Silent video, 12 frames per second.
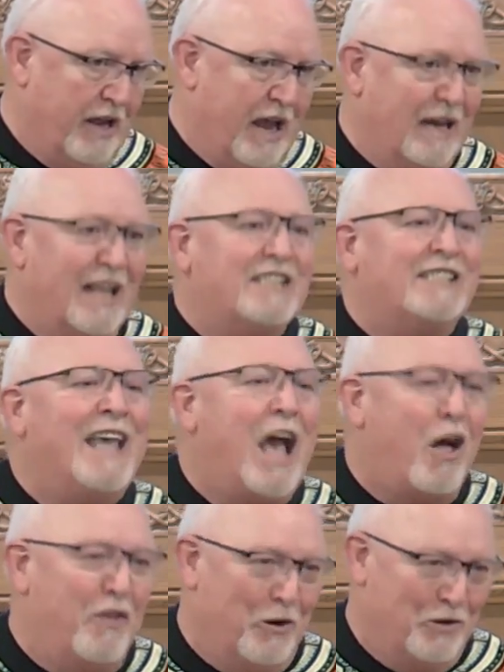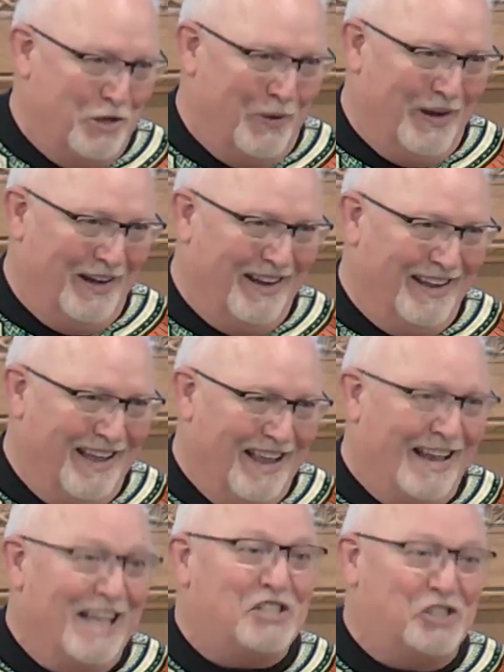and let's see how they're doing.
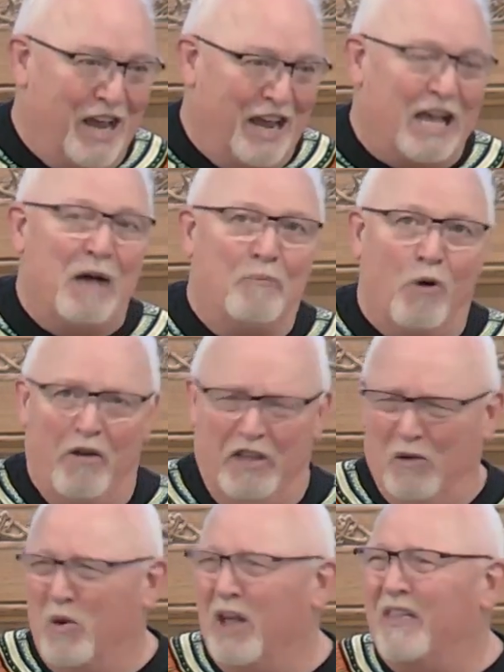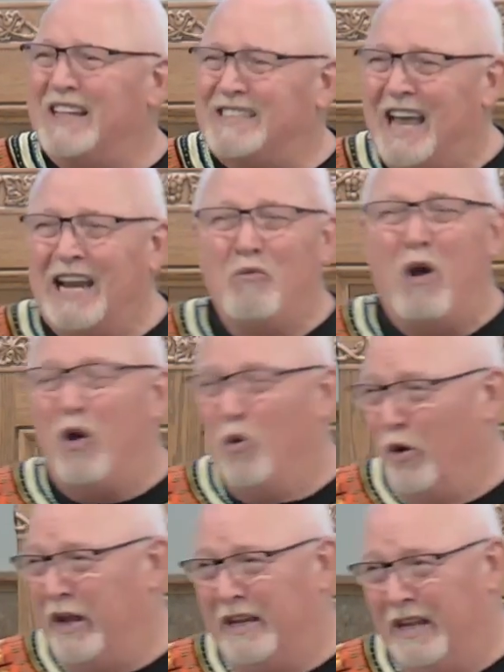Let's check up on them. Well, that's kind of what
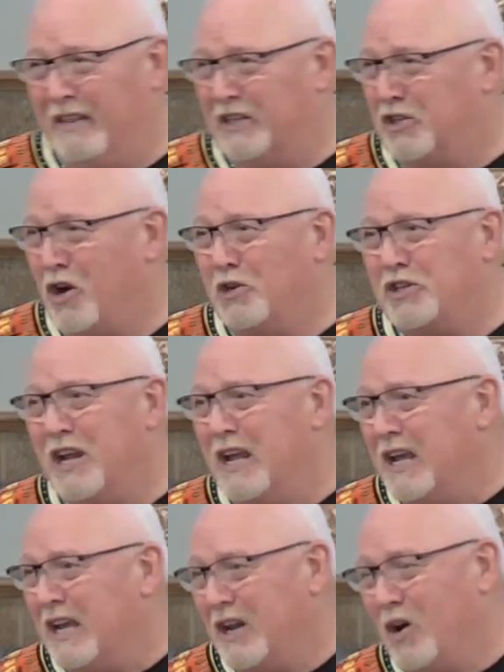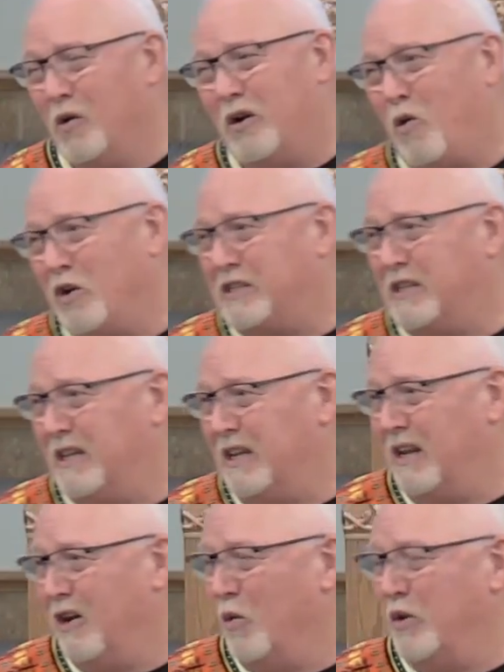we did. The church, of course,
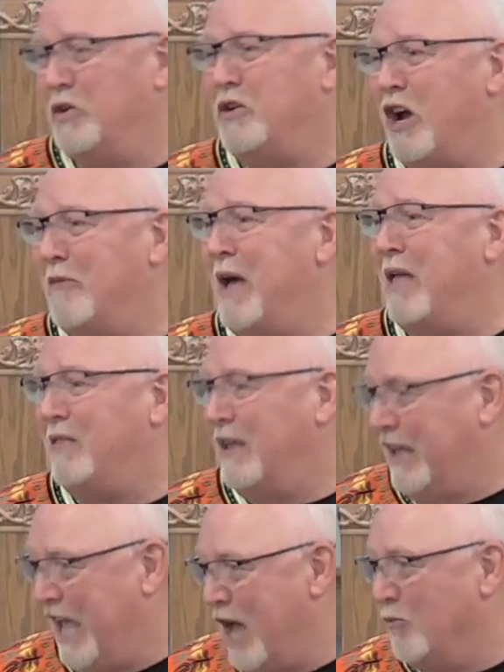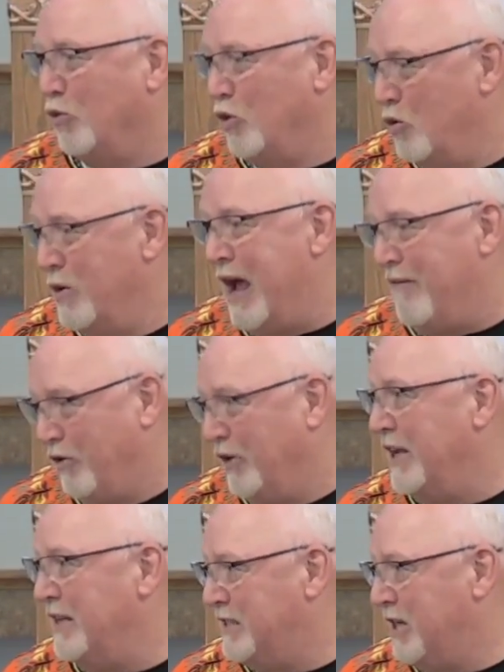when you talk about the Cameroon
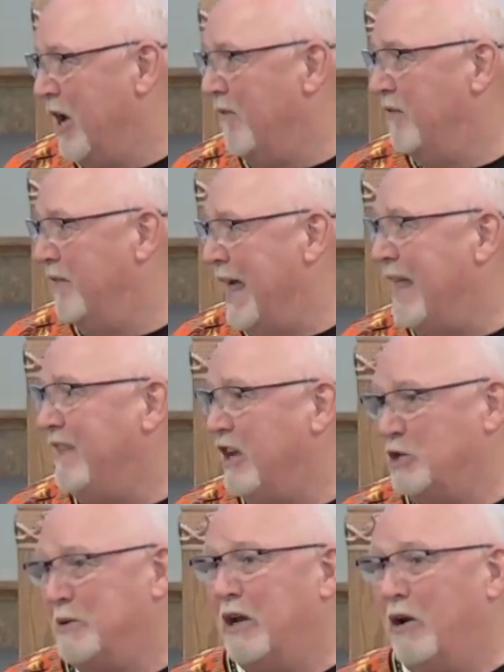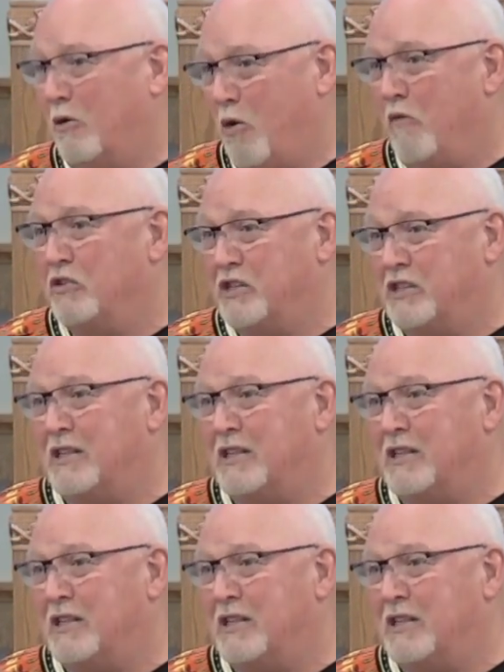effort itself, that thing has been going over since